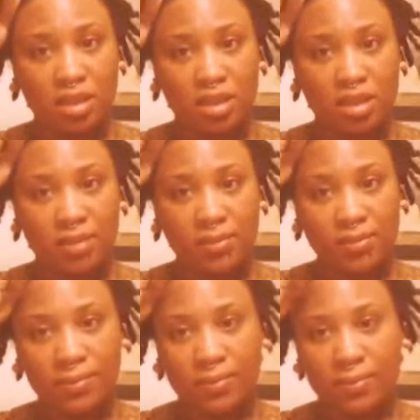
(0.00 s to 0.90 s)

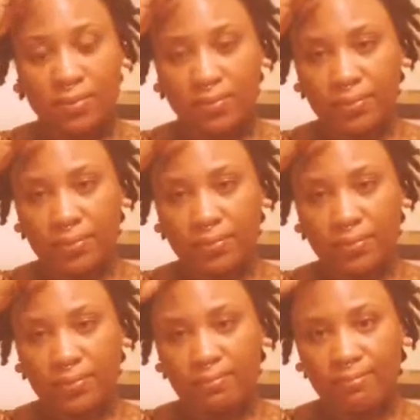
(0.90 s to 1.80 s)

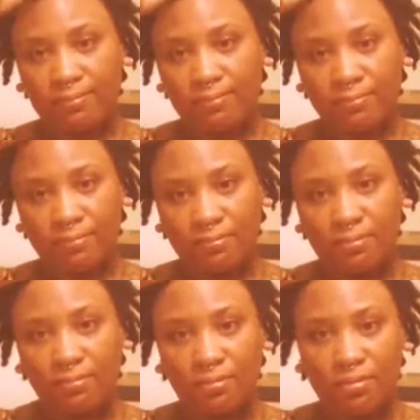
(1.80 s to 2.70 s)

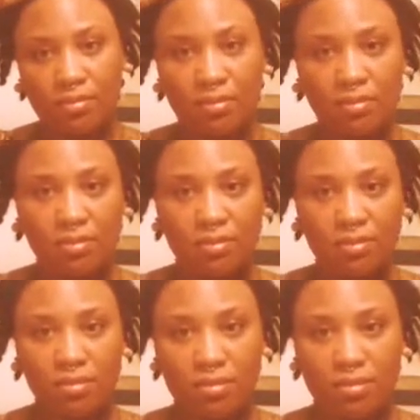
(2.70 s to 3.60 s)

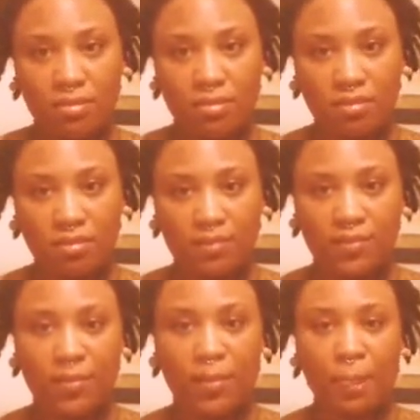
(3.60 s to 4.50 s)

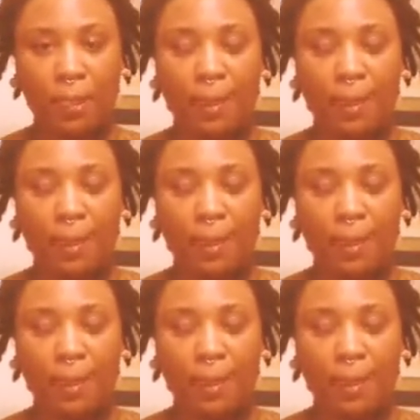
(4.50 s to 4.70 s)
(silence)